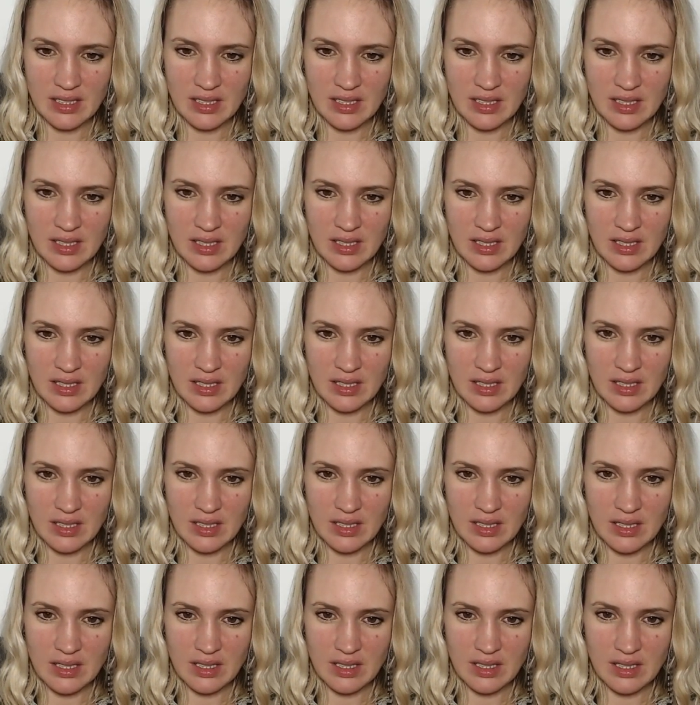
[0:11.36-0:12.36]

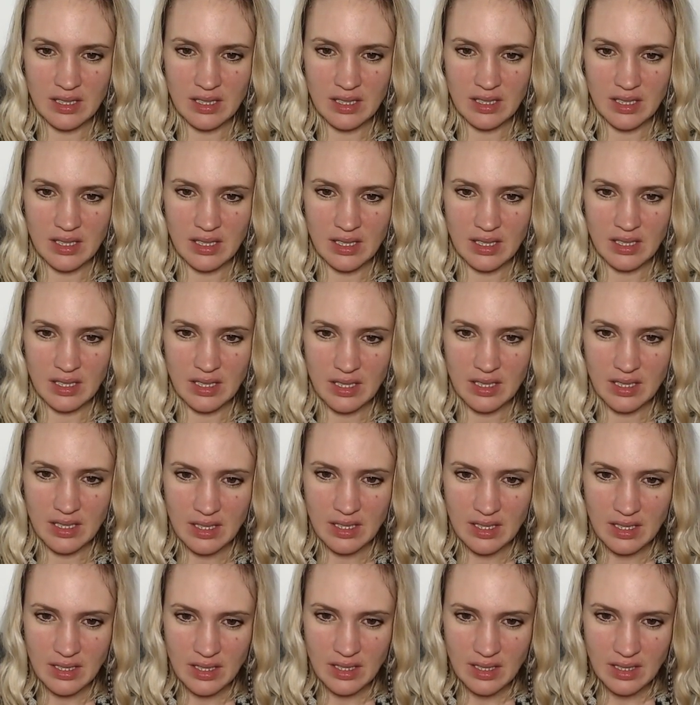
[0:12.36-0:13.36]

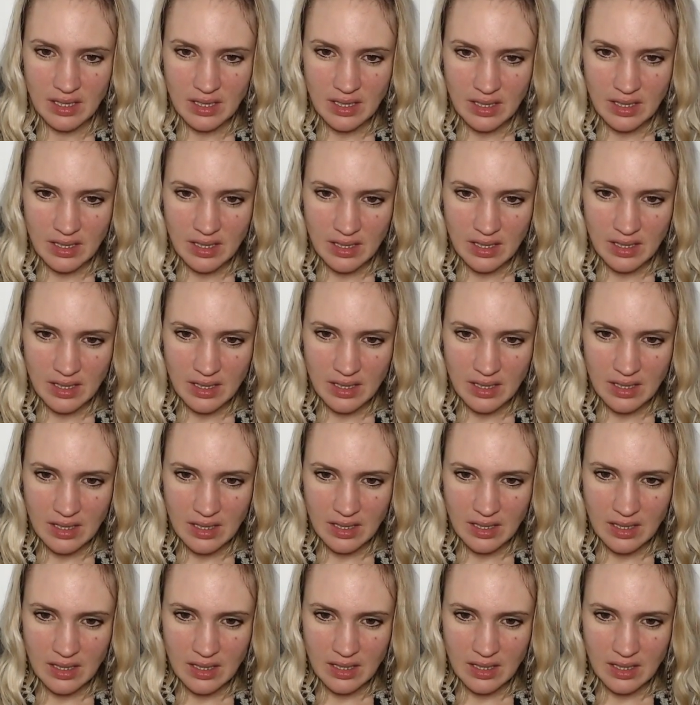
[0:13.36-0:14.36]

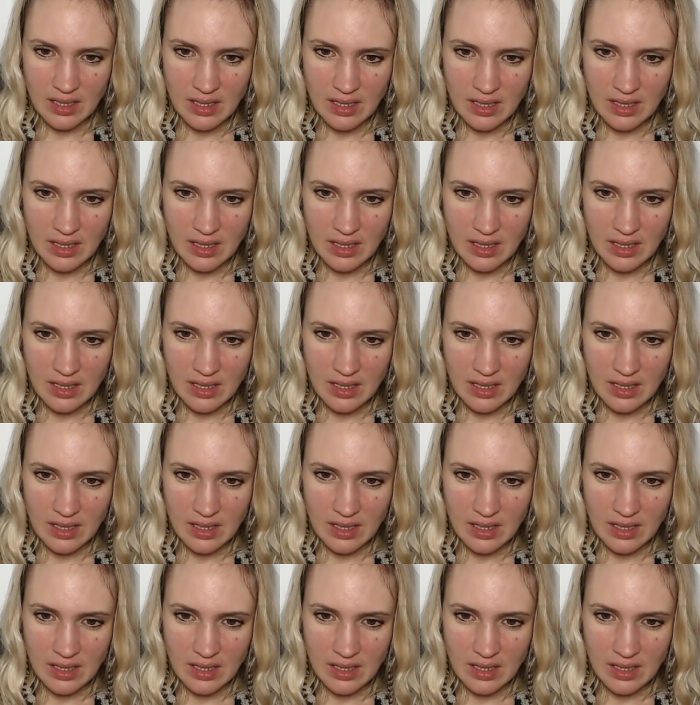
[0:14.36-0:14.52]
(no one is talking)